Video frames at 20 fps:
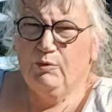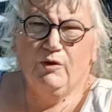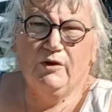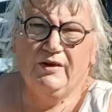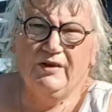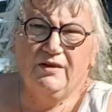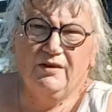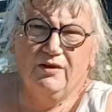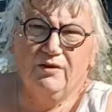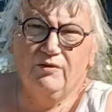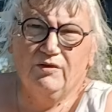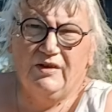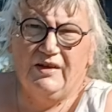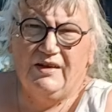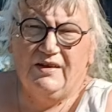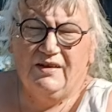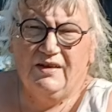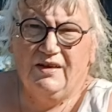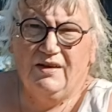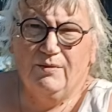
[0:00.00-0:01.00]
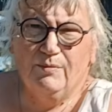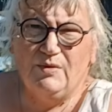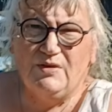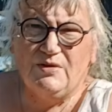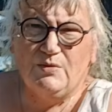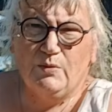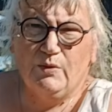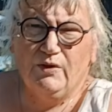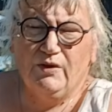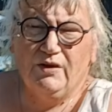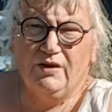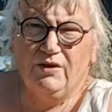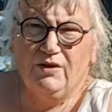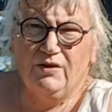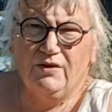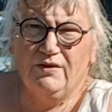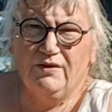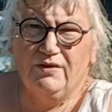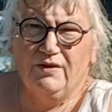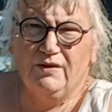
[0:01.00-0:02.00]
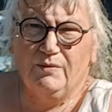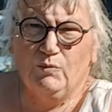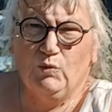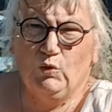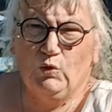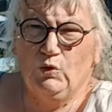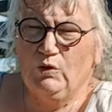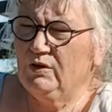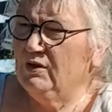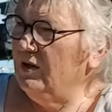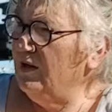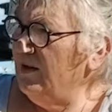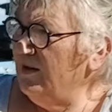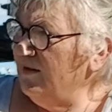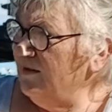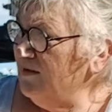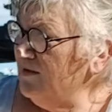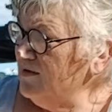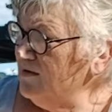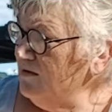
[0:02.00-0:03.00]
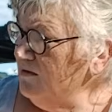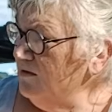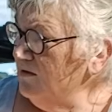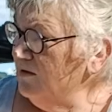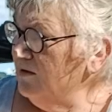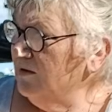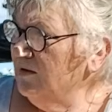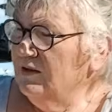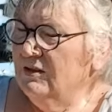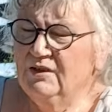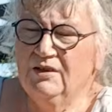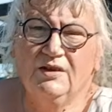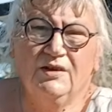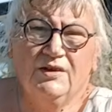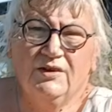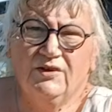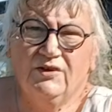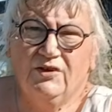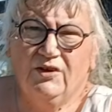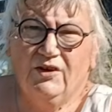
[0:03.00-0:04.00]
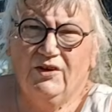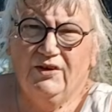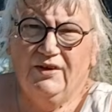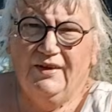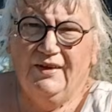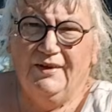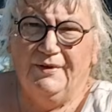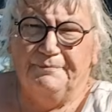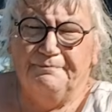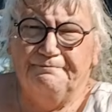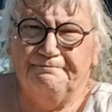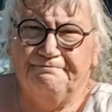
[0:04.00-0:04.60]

probably don't need to hear me swearing and cursing more at this lot. So yeah,